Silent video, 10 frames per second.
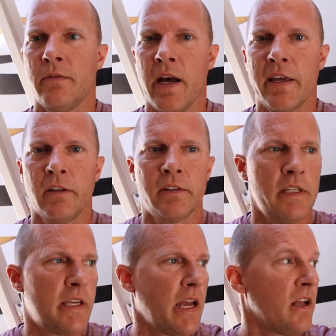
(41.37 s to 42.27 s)
vinyl
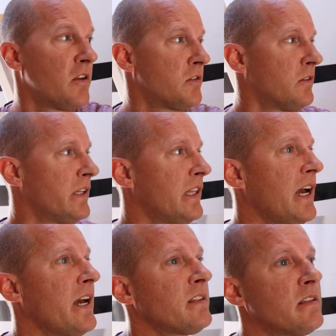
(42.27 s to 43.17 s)
decals only
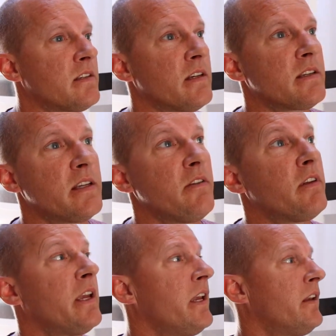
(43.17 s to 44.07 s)
last six,
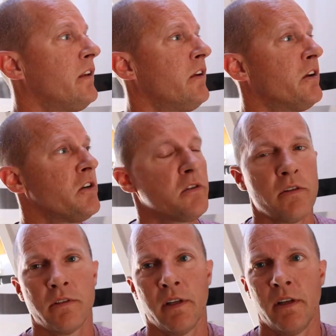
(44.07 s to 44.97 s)
seven, eight
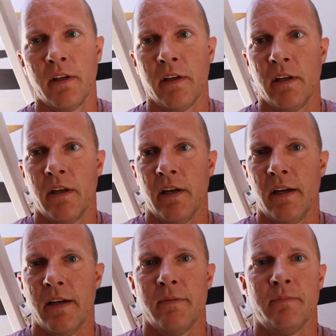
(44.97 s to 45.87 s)
years.
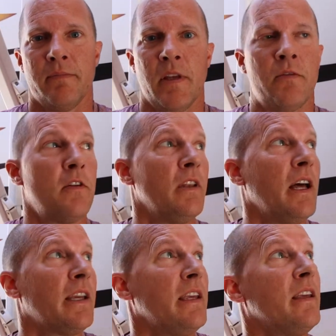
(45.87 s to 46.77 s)
Um, if you're
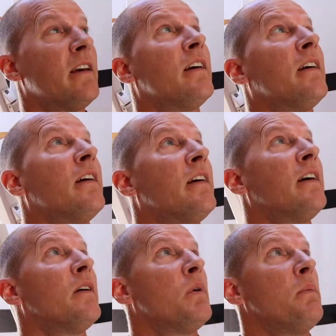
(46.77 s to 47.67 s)
lucky,
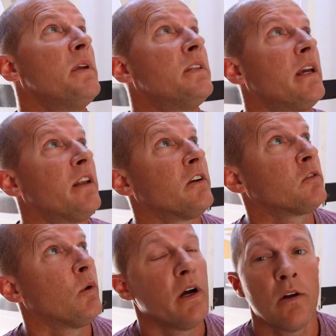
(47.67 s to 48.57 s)
maybe 10 or
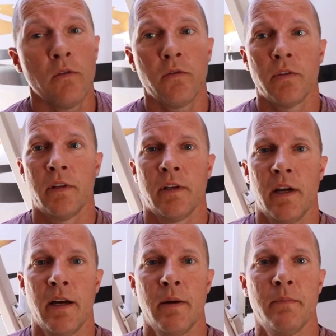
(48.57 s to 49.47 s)
12.
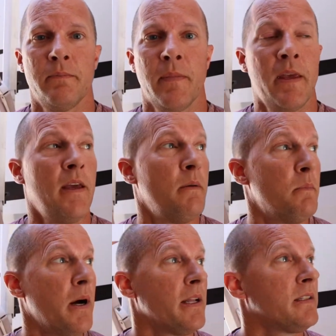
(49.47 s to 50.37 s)
Um,
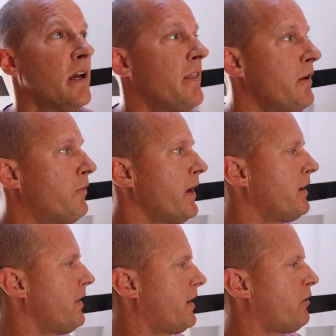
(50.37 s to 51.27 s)
but uh, they
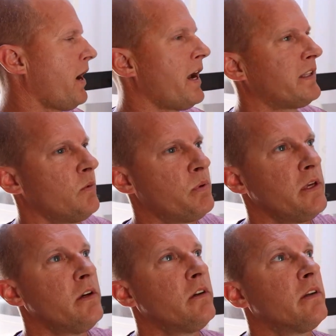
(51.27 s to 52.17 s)
fade, they crack, they
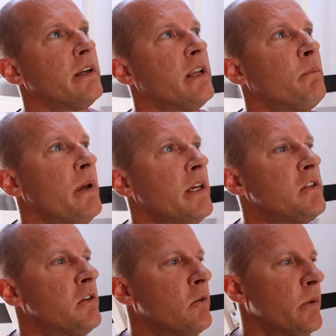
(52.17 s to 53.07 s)
peel, and it
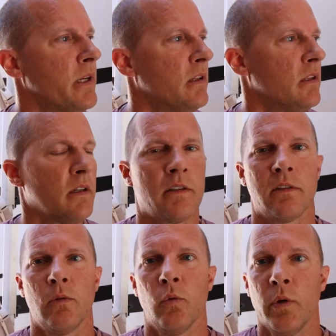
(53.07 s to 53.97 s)
makes your rig look
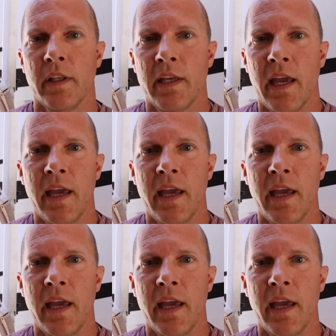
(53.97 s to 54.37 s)
really